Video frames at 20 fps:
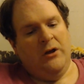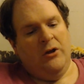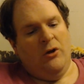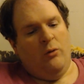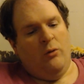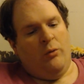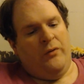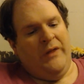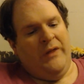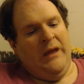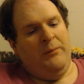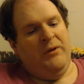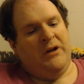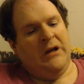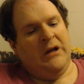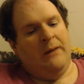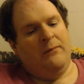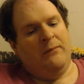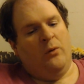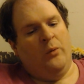When they
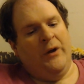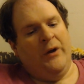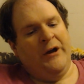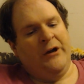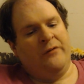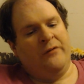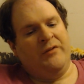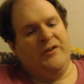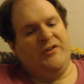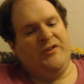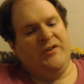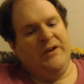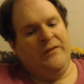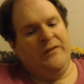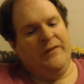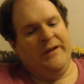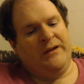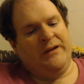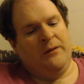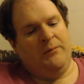become aware of the sin
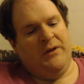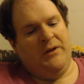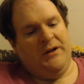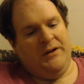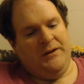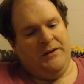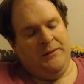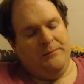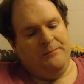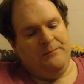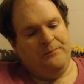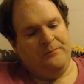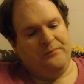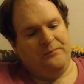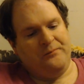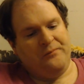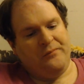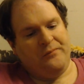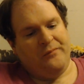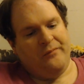they committed,
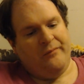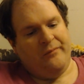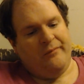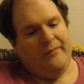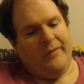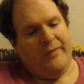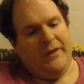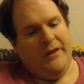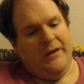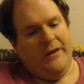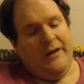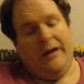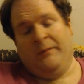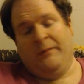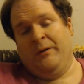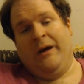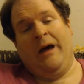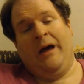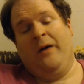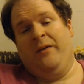I don't
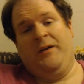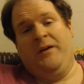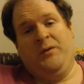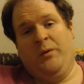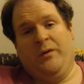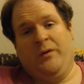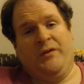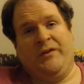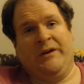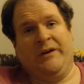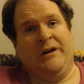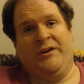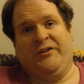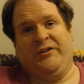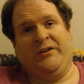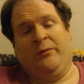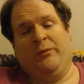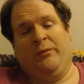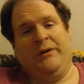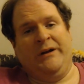know how they do this, I guess
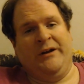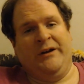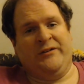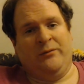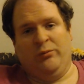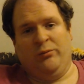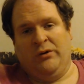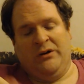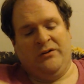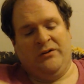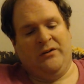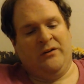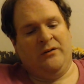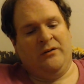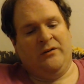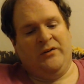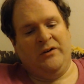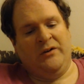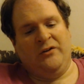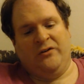someone has to bring it to their
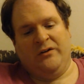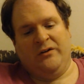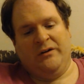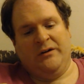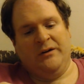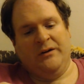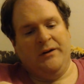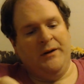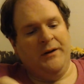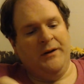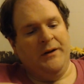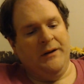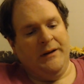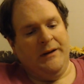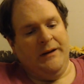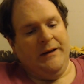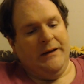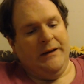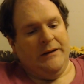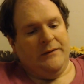attention.
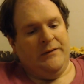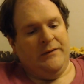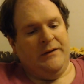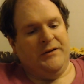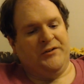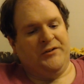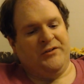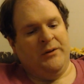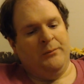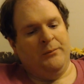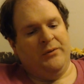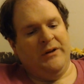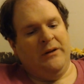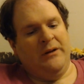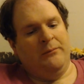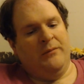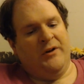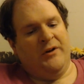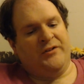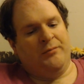The assembly
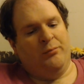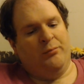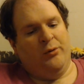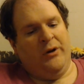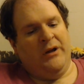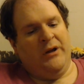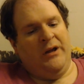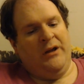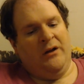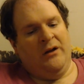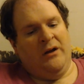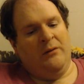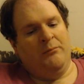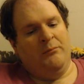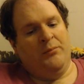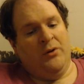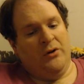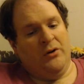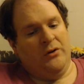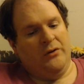must bring a young
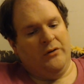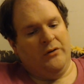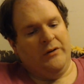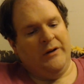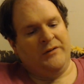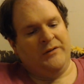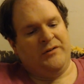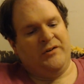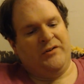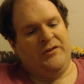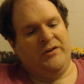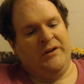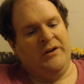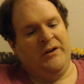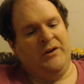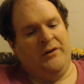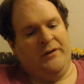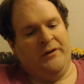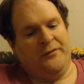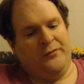bull as a sin
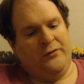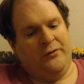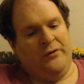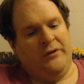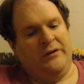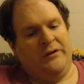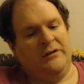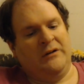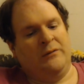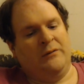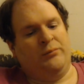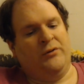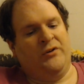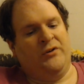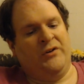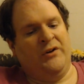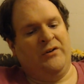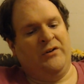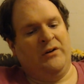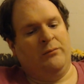offering and
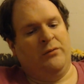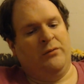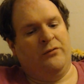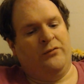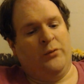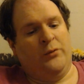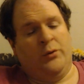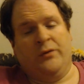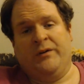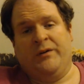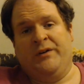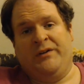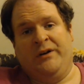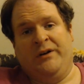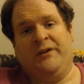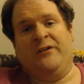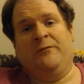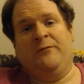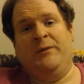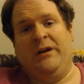present it before the
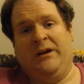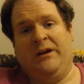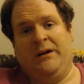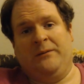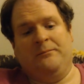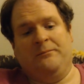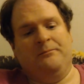tent of meeting.